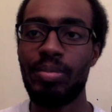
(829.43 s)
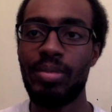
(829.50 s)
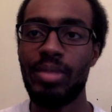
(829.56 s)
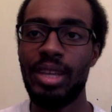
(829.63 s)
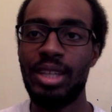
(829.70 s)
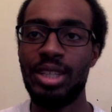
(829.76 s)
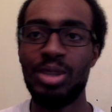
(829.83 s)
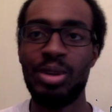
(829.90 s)

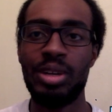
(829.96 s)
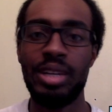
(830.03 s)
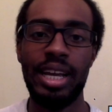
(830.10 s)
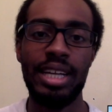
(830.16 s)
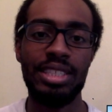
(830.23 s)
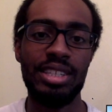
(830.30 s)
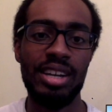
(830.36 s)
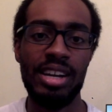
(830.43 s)
historically
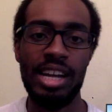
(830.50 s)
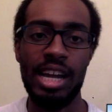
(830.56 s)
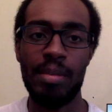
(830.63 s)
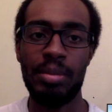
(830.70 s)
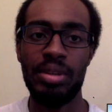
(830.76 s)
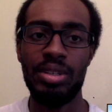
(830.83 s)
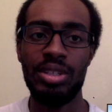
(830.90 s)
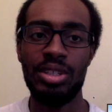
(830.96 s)
has not
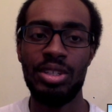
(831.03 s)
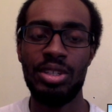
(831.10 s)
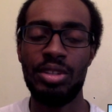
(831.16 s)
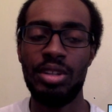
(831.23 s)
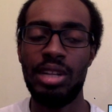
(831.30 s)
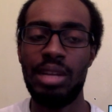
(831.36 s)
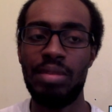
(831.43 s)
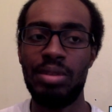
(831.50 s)
happened to the
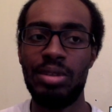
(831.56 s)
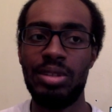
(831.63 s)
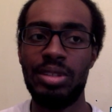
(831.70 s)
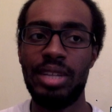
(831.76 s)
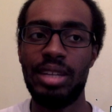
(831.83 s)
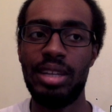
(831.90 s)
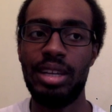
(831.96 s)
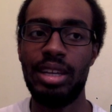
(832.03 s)
level
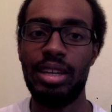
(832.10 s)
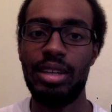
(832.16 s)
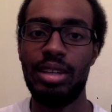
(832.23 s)
that